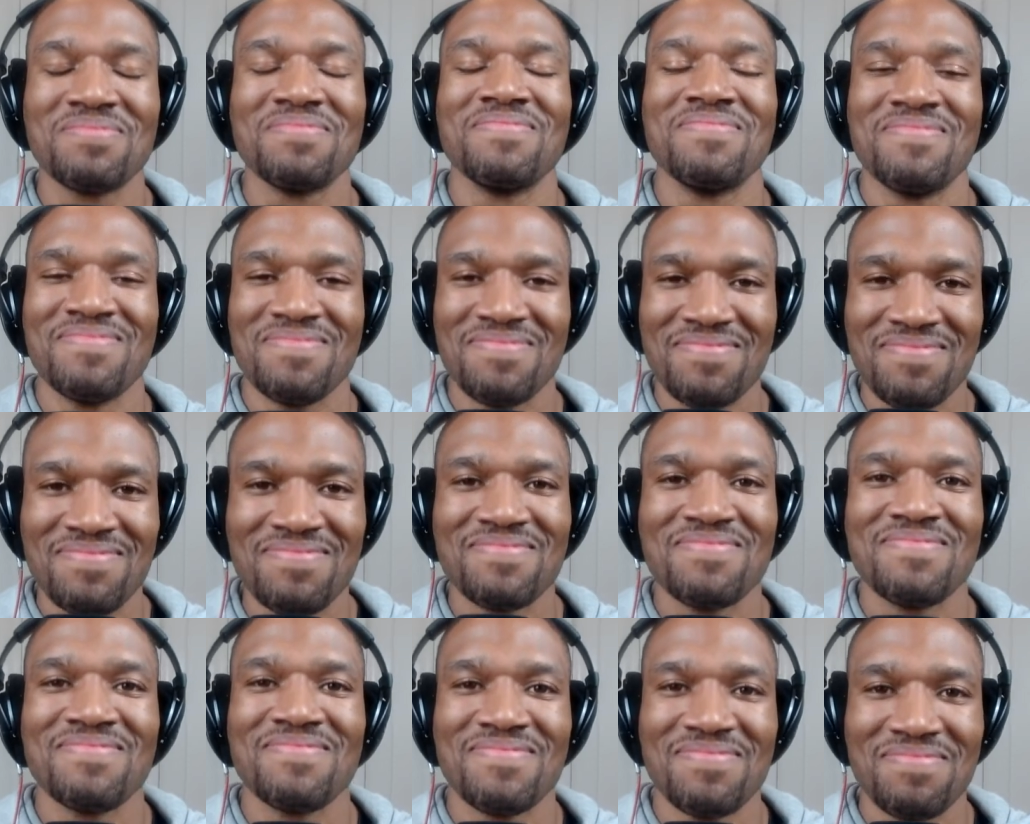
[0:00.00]

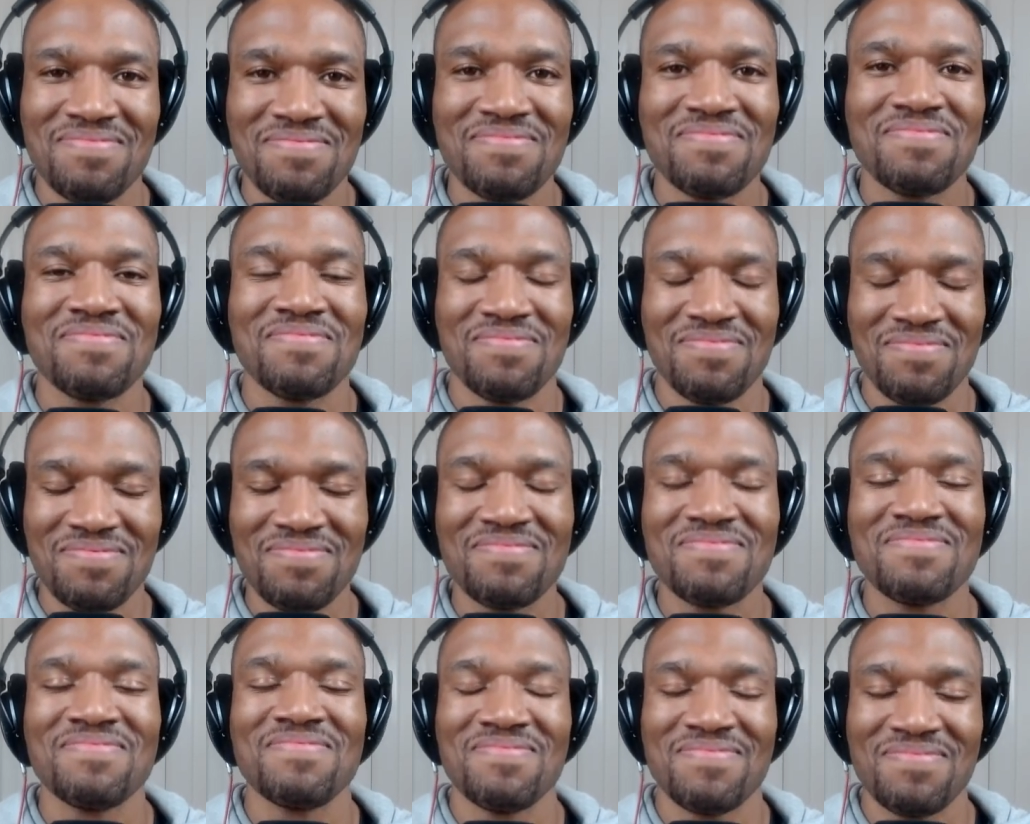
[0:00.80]

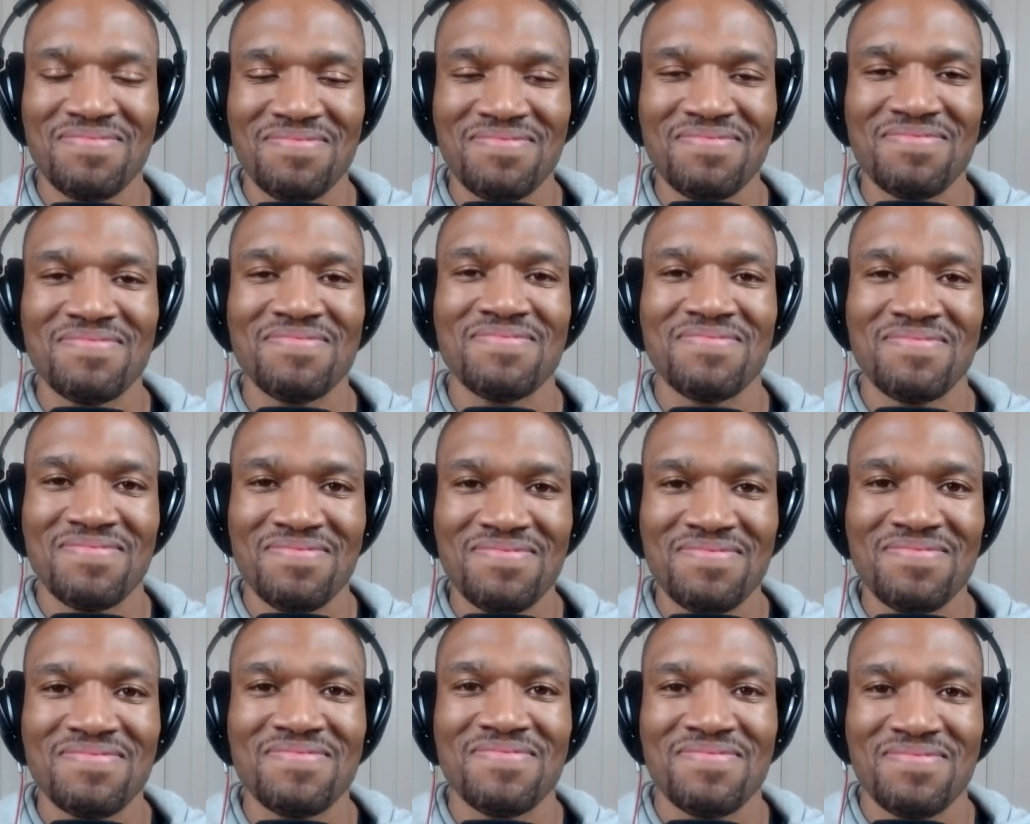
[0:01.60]

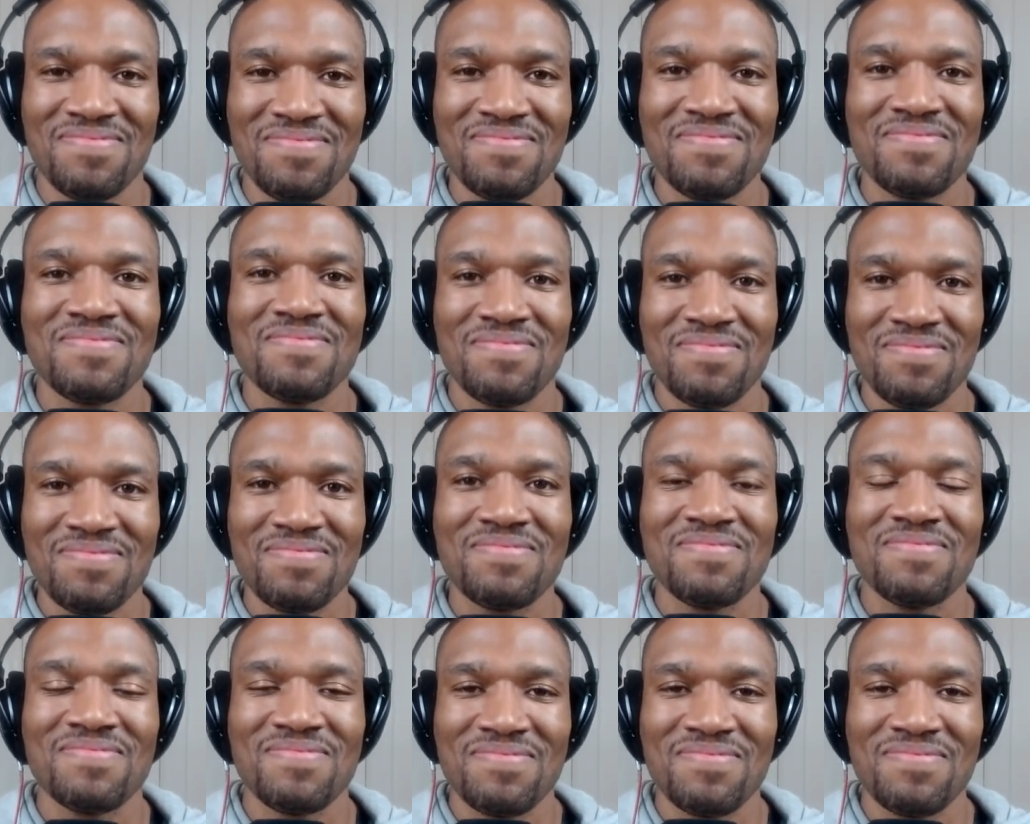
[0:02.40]
(silent)